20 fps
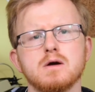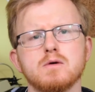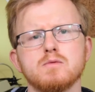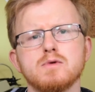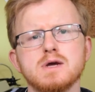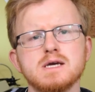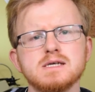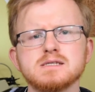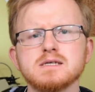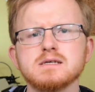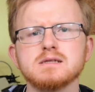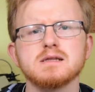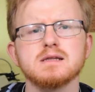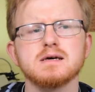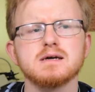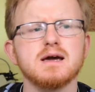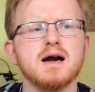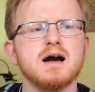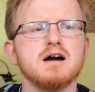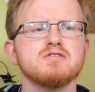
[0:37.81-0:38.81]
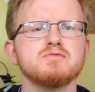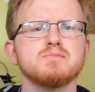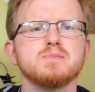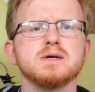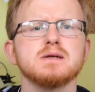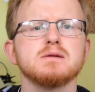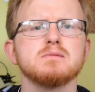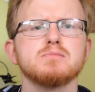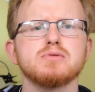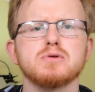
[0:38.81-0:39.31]
Recently, I've
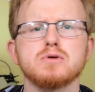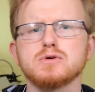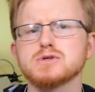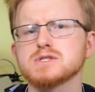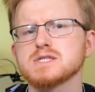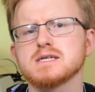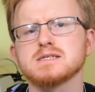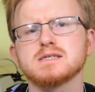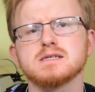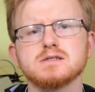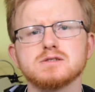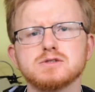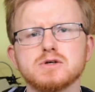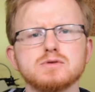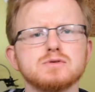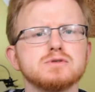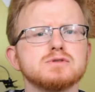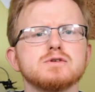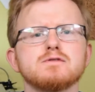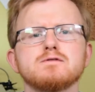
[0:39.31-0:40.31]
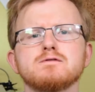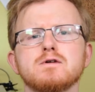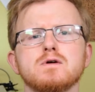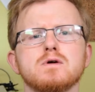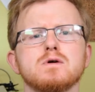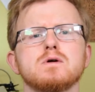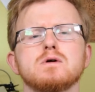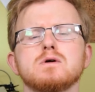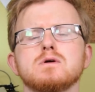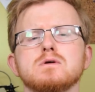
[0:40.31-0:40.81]
been processing tons of
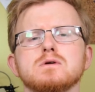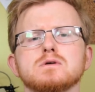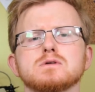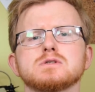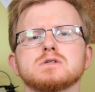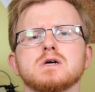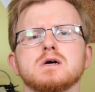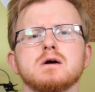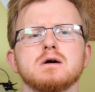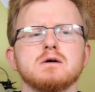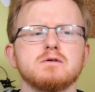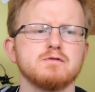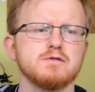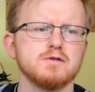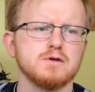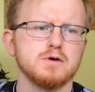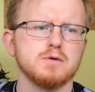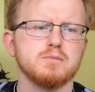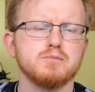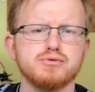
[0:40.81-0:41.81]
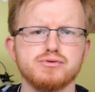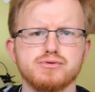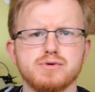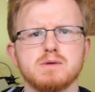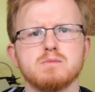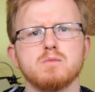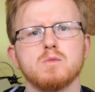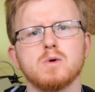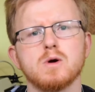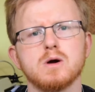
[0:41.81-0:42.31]
photos for
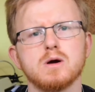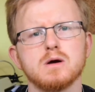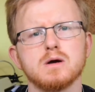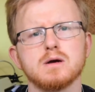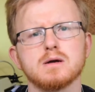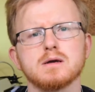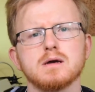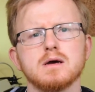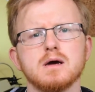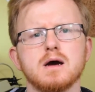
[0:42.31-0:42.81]
print work,